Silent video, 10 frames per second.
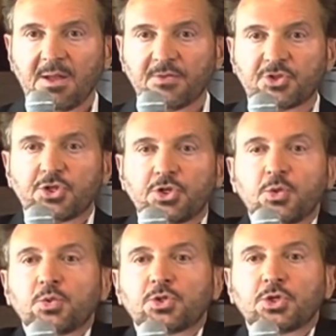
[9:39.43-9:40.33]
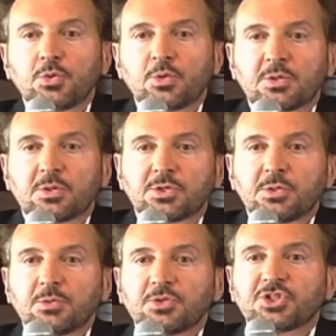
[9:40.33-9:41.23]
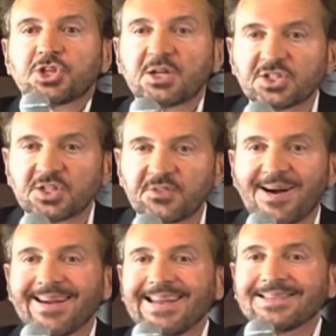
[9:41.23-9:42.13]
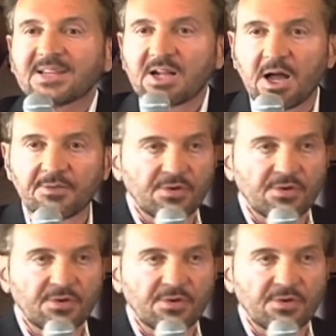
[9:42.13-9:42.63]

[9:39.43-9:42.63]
to justify and to cover